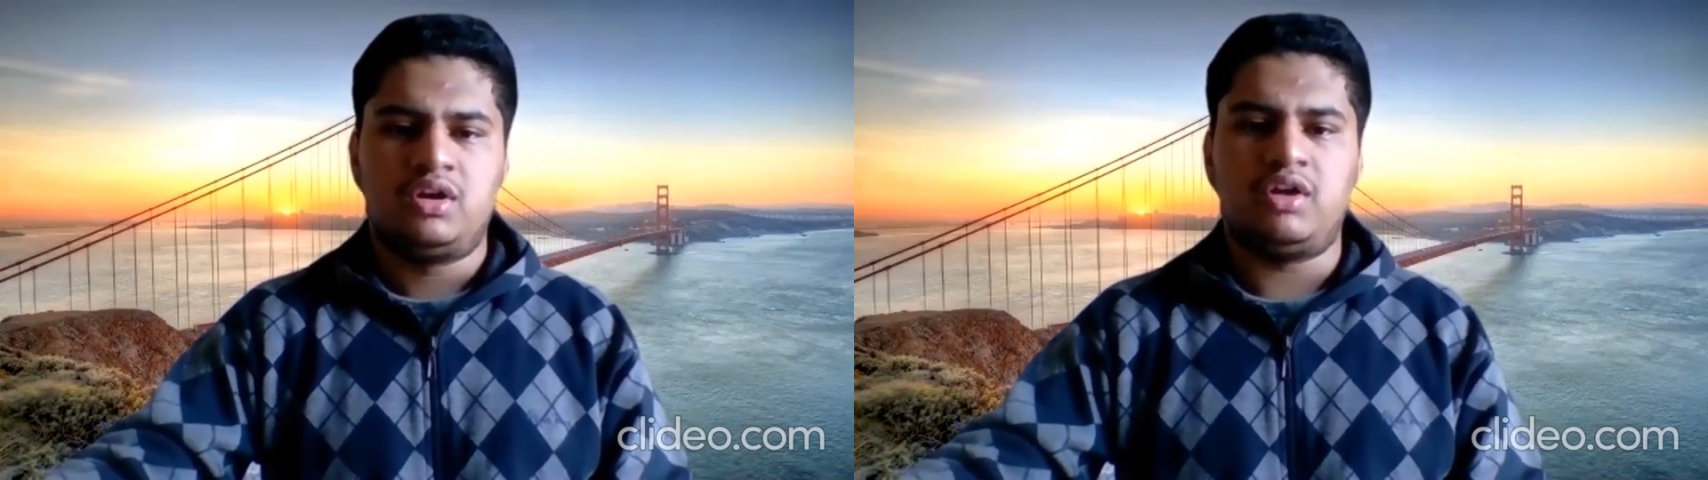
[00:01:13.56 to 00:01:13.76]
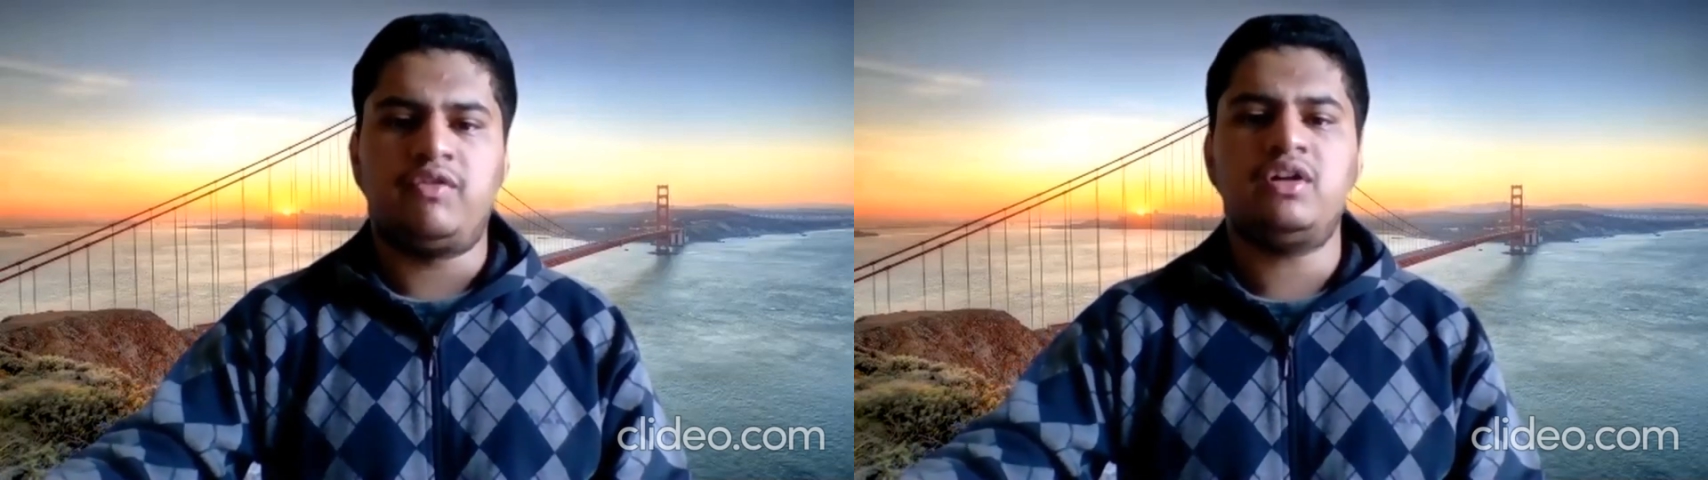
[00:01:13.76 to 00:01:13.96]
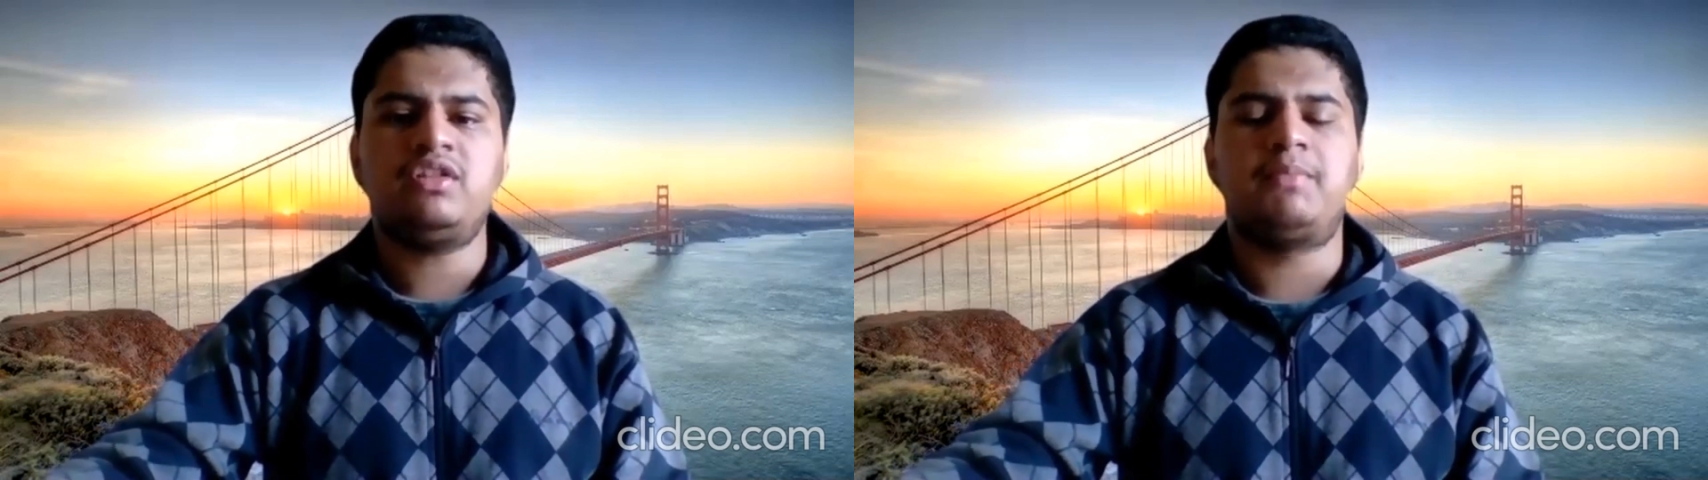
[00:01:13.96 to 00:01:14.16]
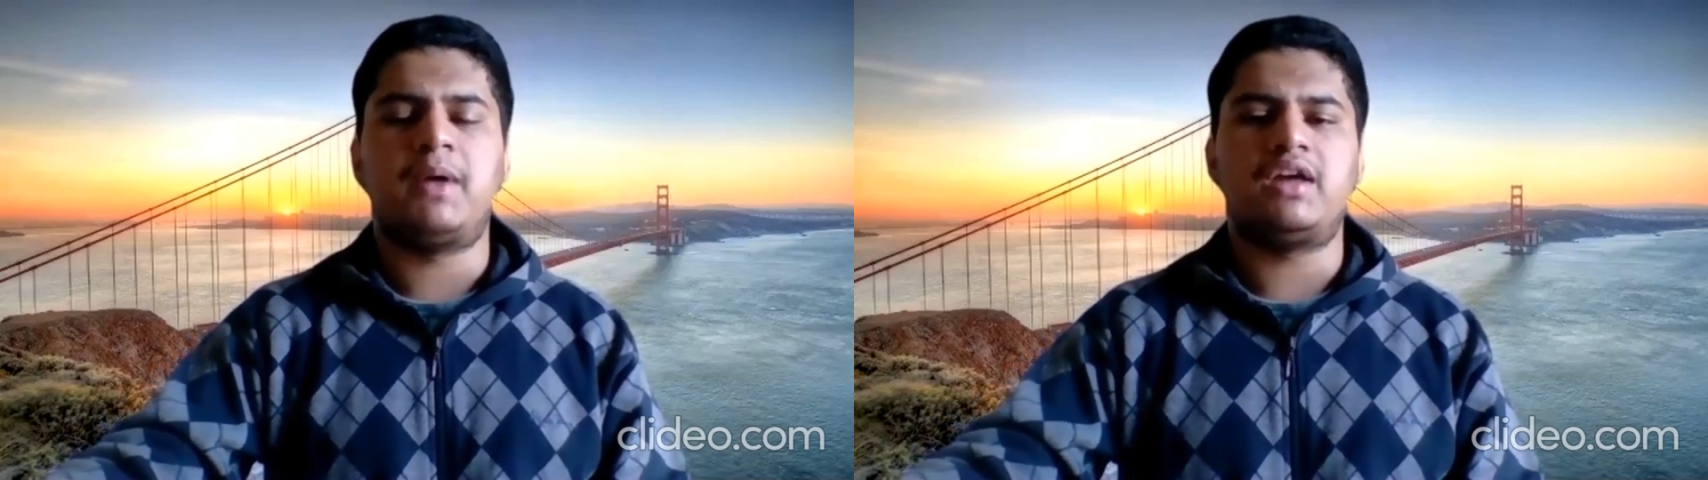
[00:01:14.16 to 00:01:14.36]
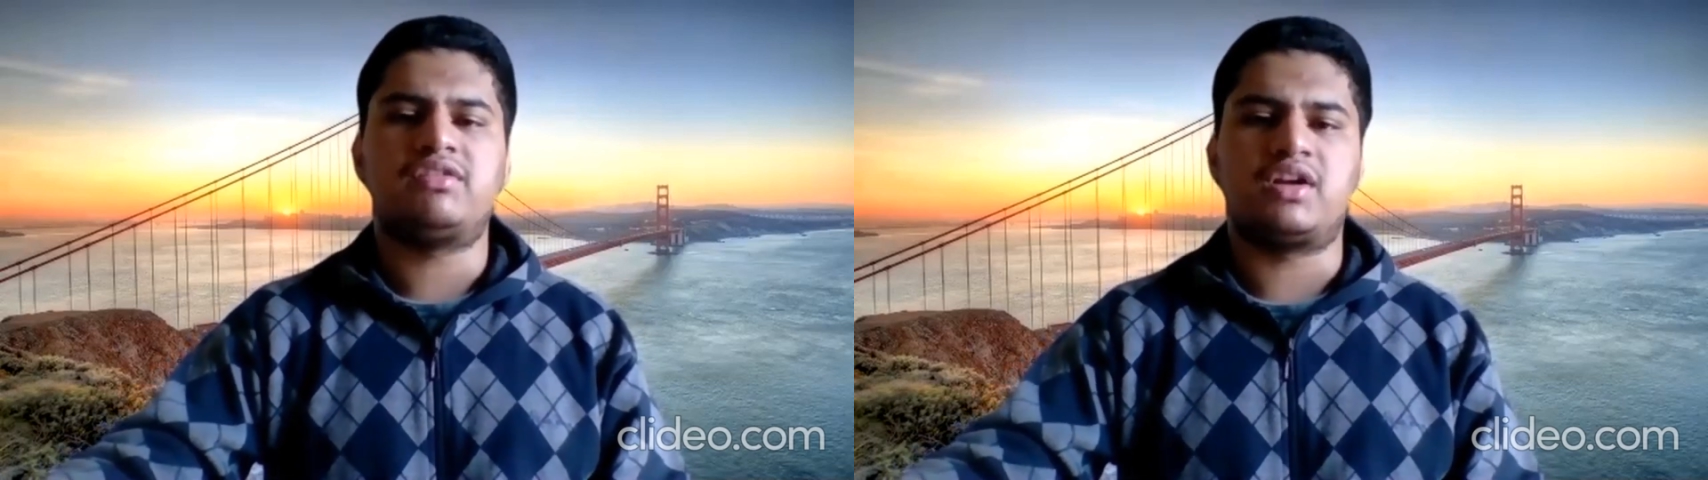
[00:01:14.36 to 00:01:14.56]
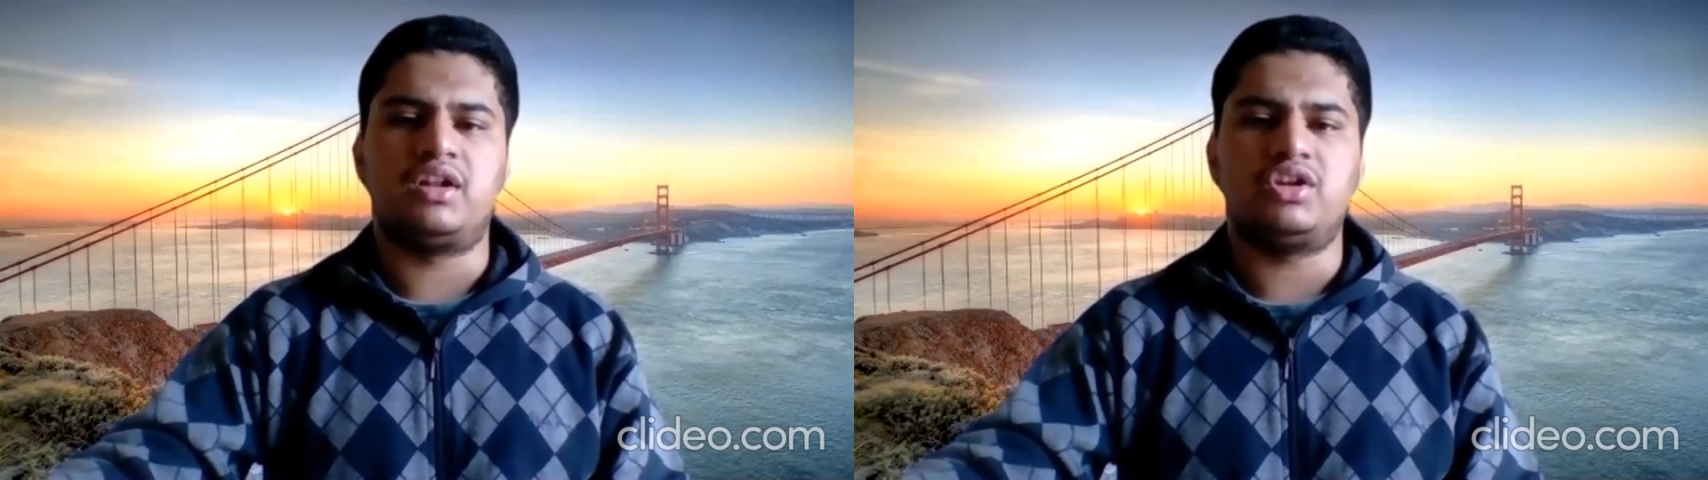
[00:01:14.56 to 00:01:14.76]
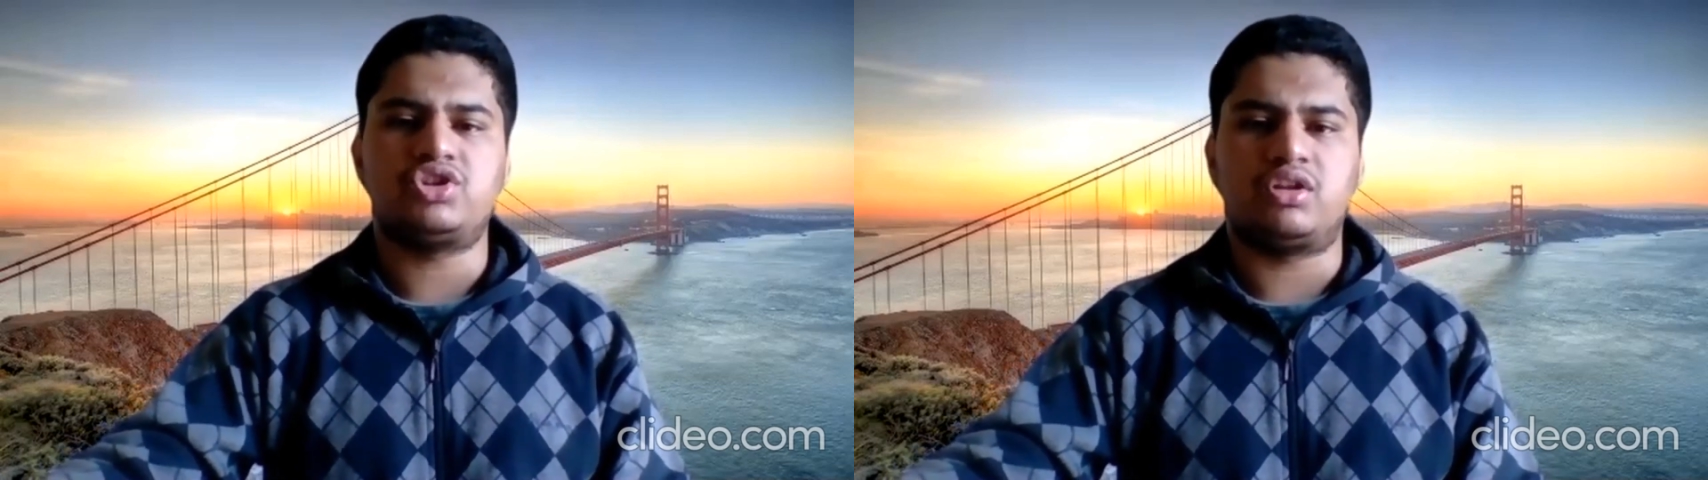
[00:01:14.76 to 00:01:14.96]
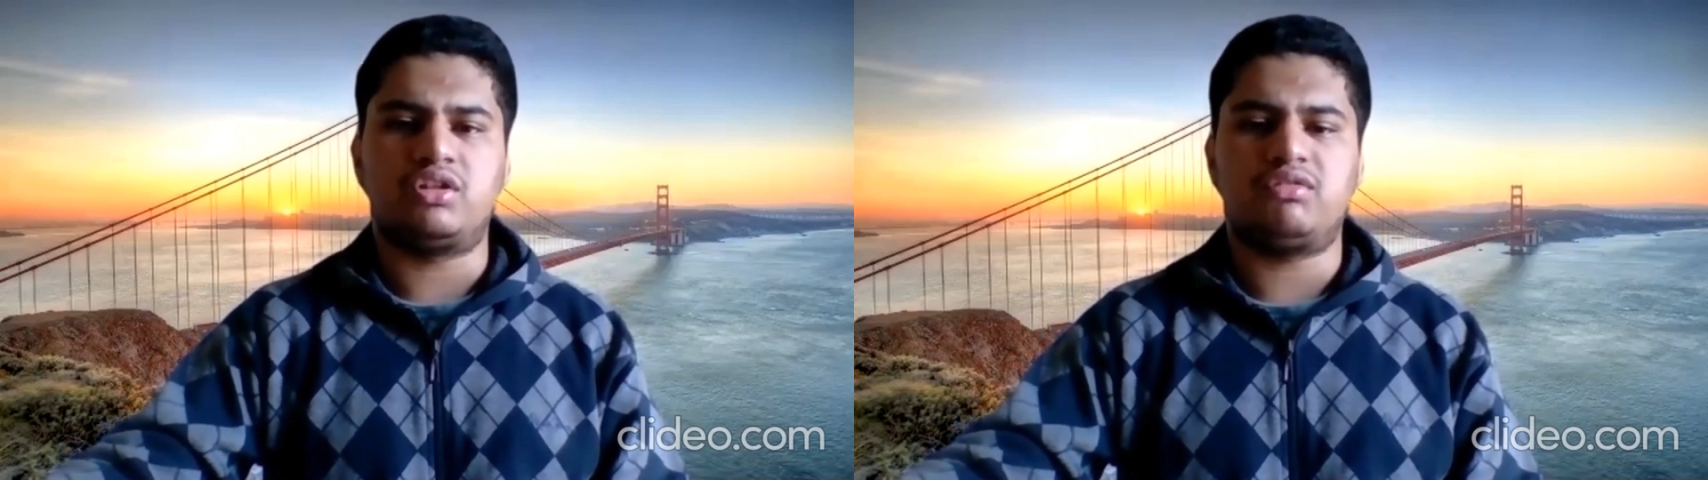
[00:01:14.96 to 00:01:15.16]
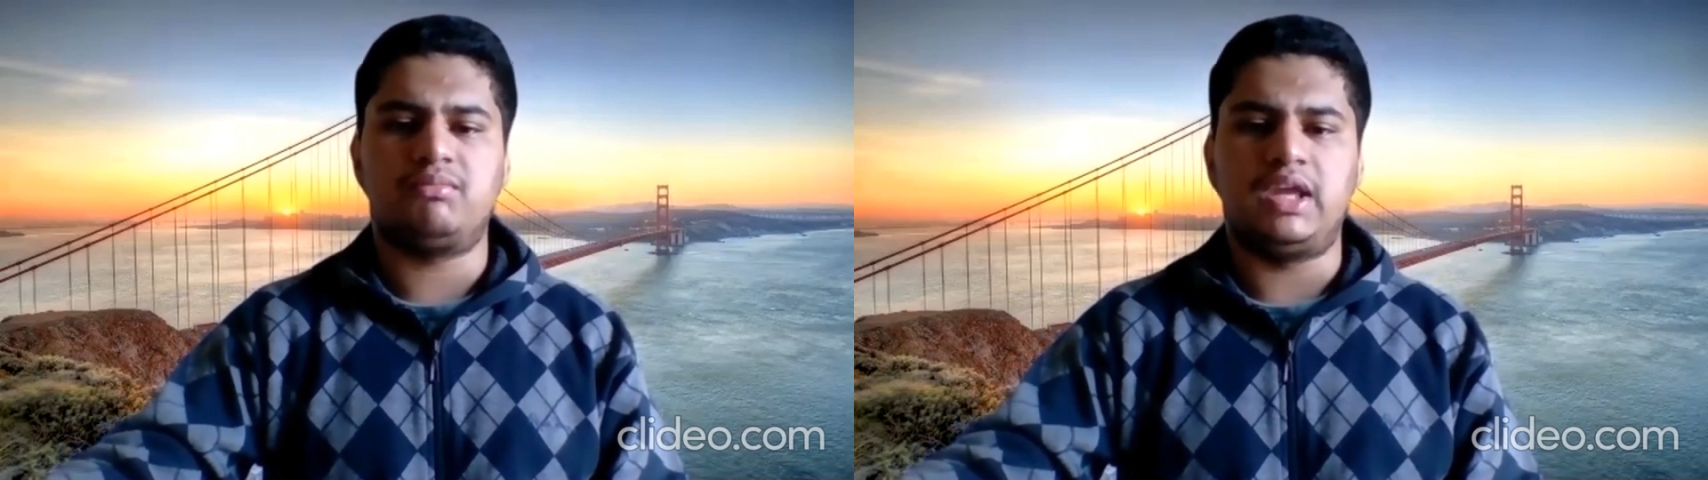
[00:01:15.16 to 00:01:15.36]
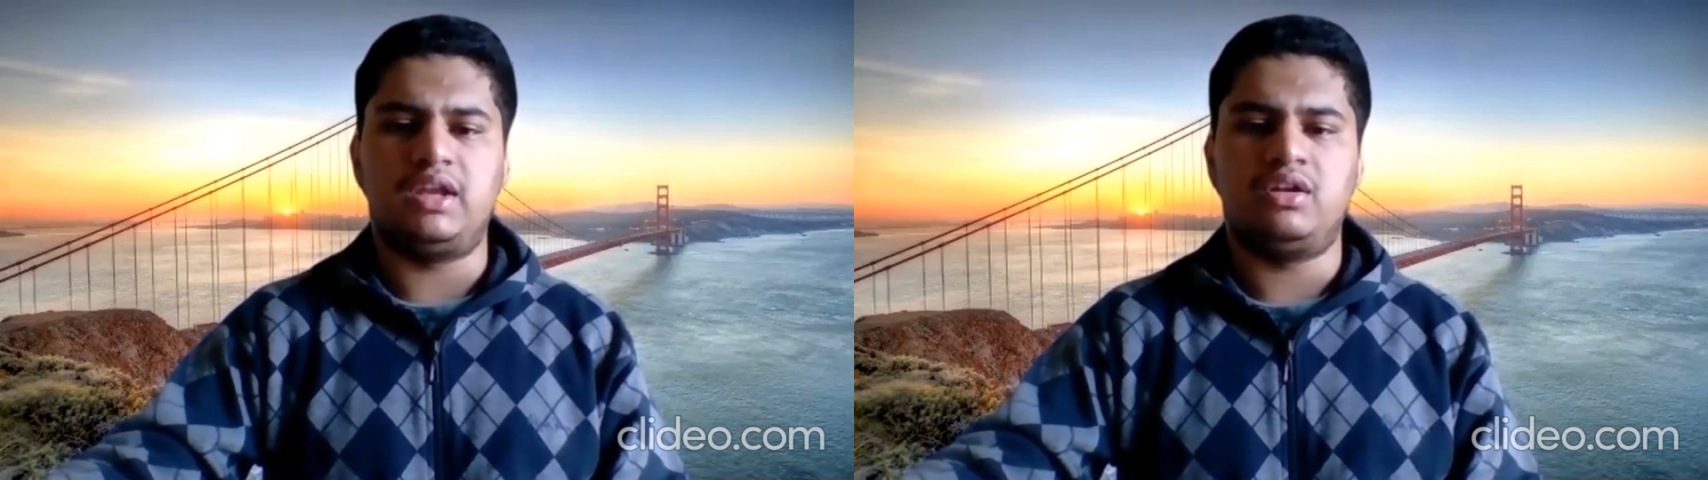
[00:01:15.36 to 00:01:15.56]
Reverse bias conditions
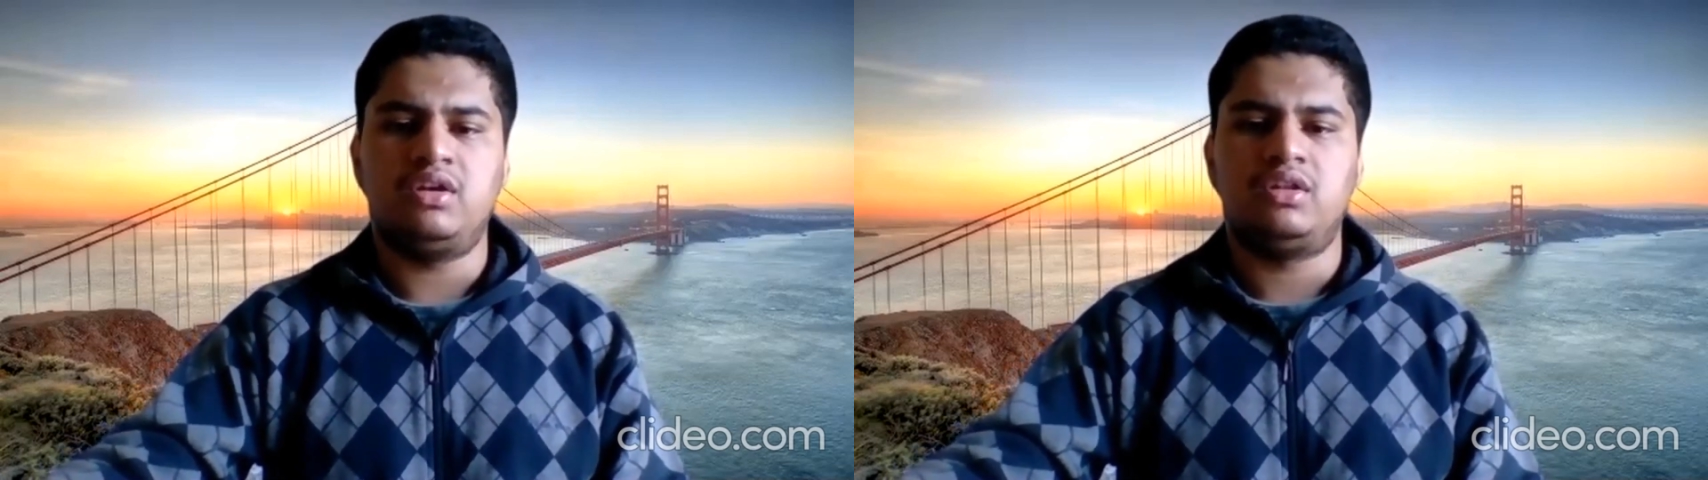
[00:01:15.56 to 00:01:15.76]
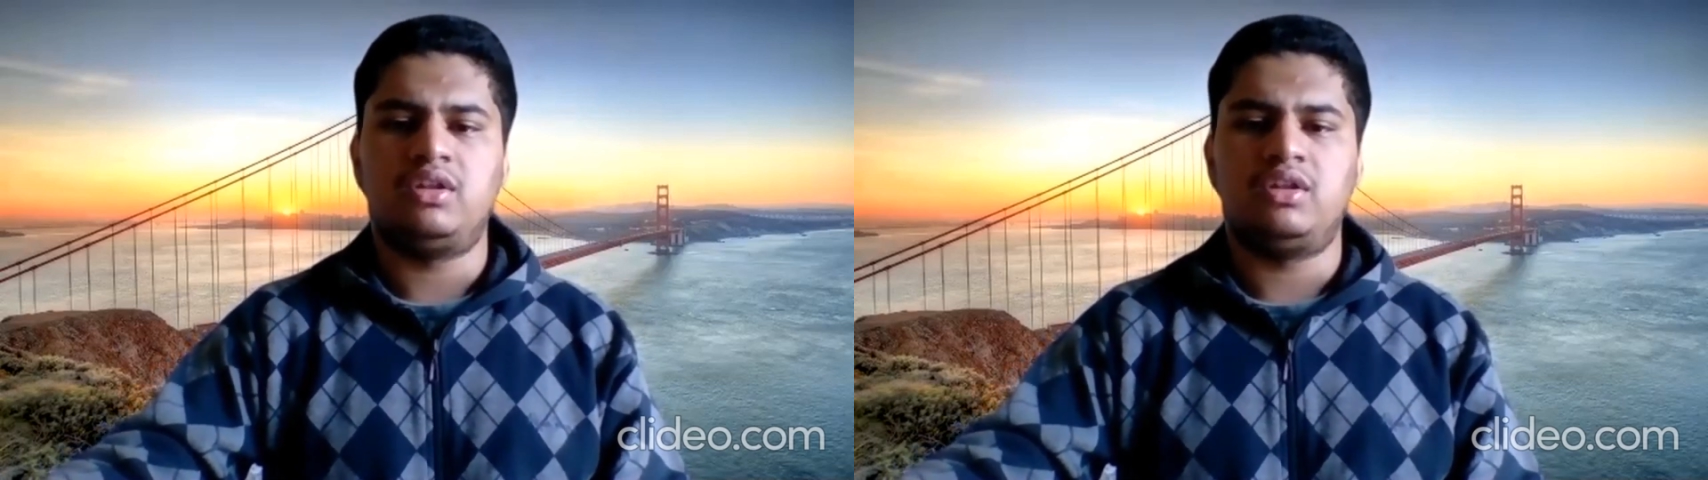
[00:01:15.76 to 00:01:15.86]
mean